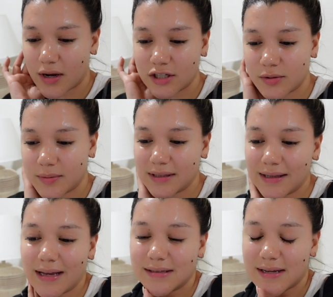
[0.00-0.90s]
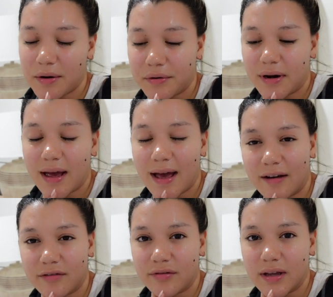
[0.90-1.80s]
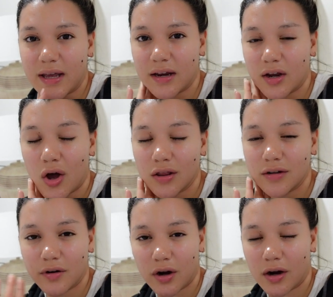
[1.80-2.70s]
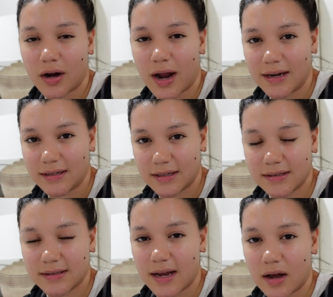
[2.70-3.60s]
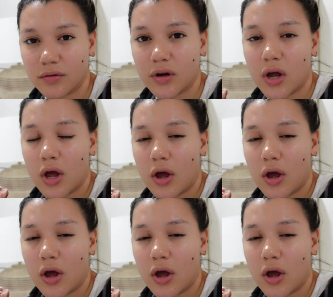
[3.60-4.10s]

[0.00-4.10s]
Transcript: I just spent the last hour and a half getting all of our ideas down